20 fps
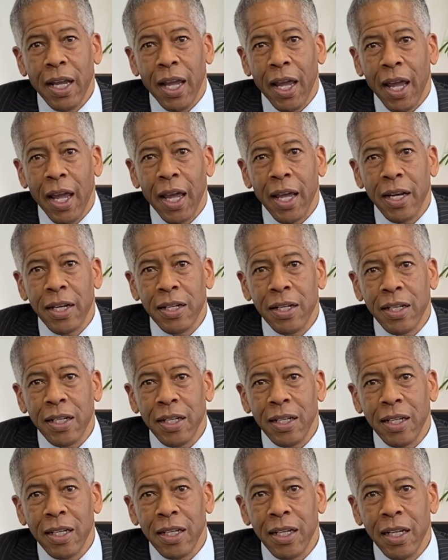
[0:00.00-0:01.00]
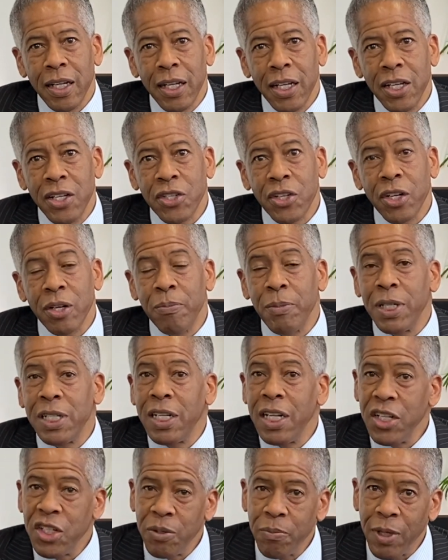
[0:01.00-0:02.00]
And he's going to be
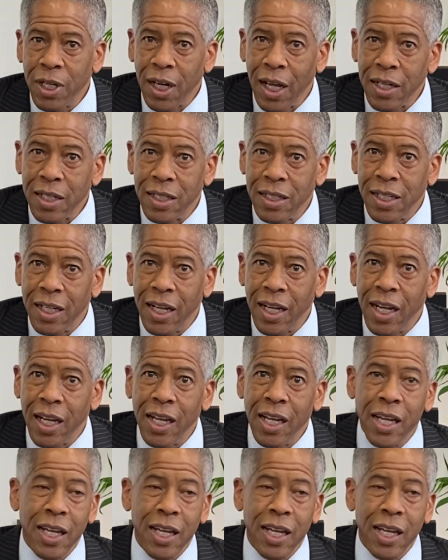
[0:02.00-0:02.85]
teaching me a lot today.